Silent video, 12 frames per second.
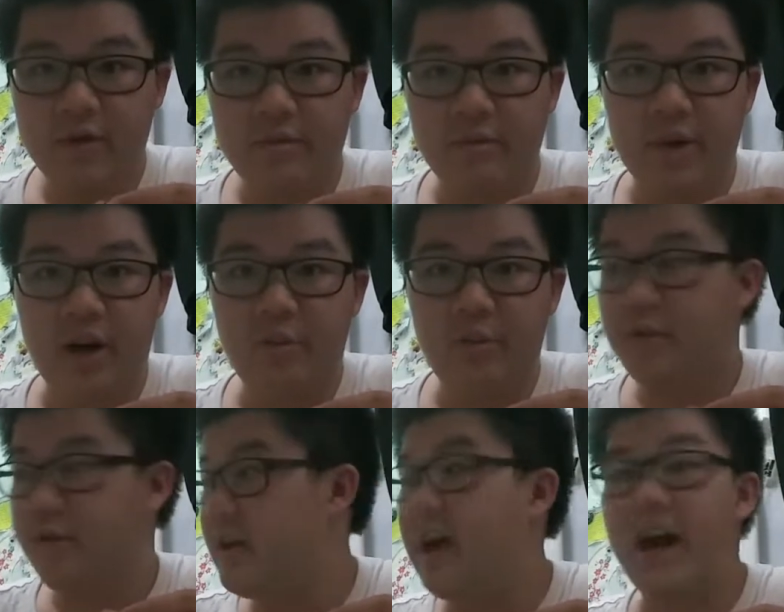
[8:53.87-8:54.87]
Melbourne,
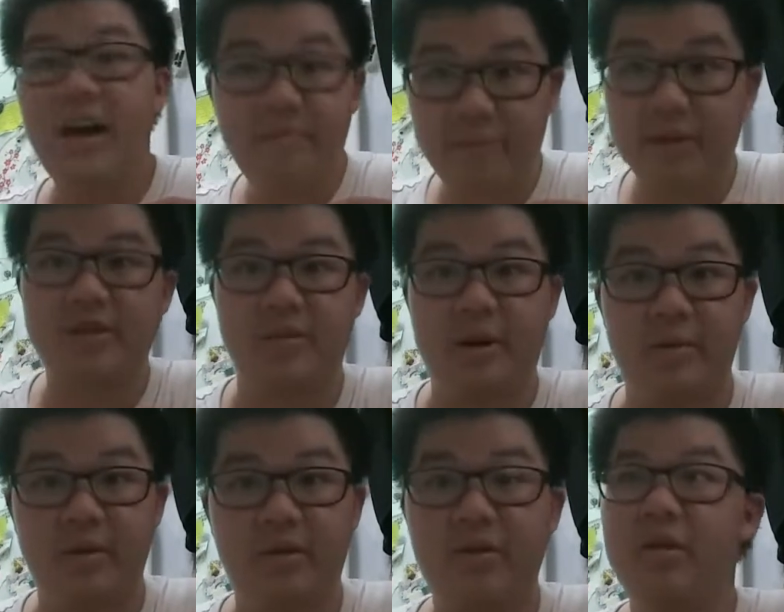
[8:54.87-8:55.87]
yeah, I've been to
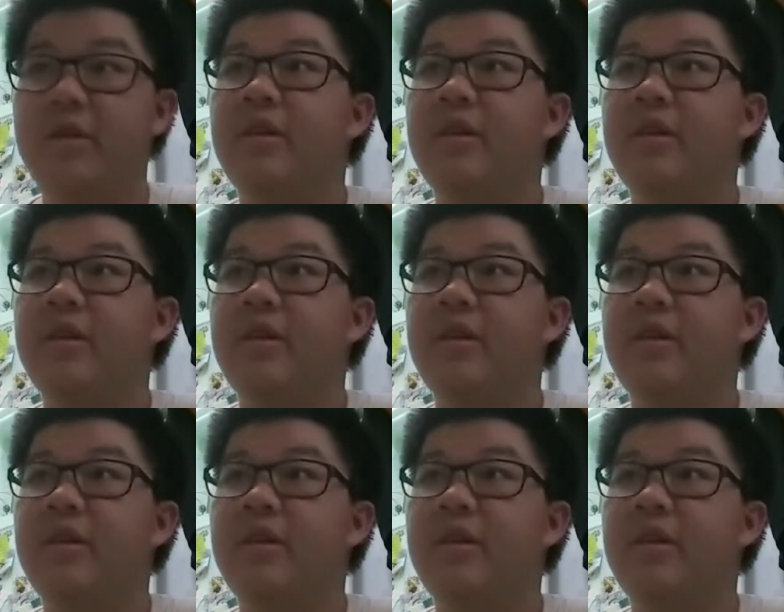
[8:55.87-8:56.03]
Melbourne.